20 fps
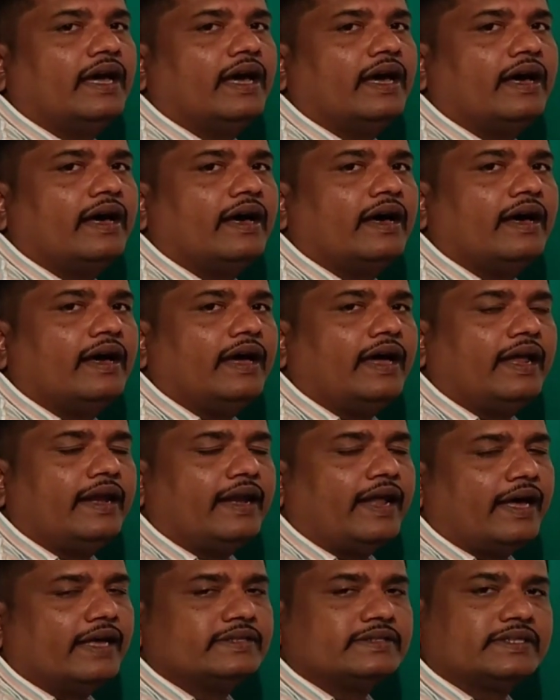
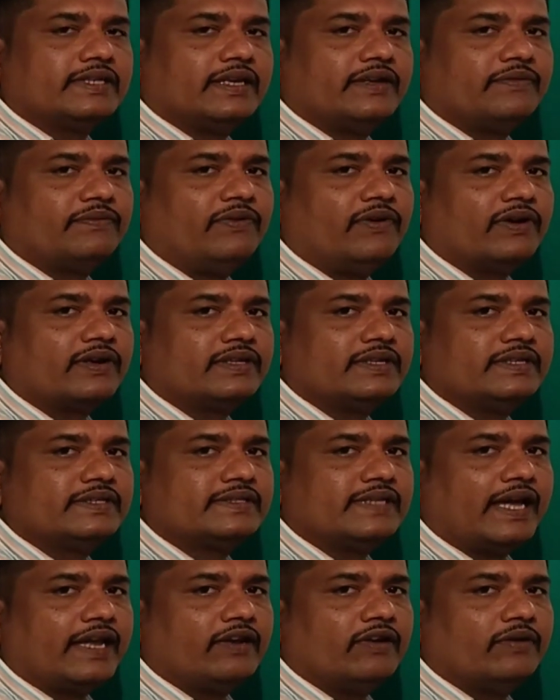an answer for
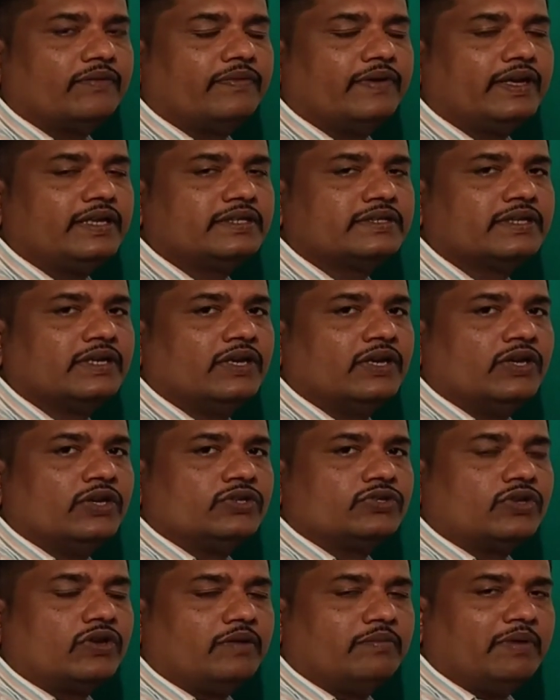this sine of x.
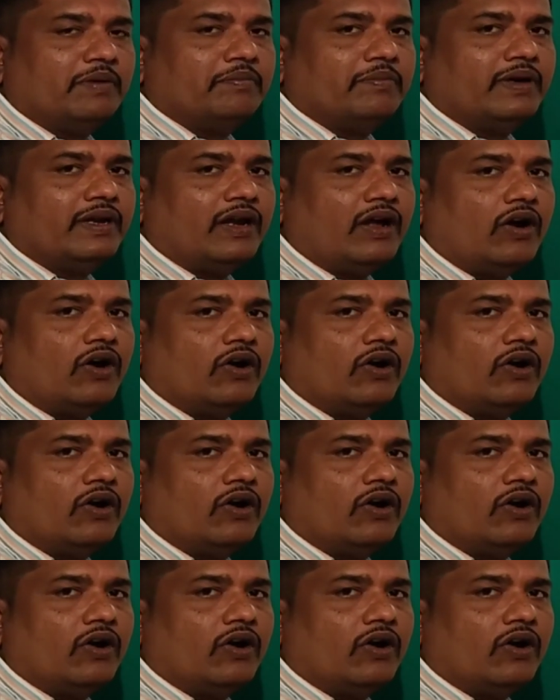So remember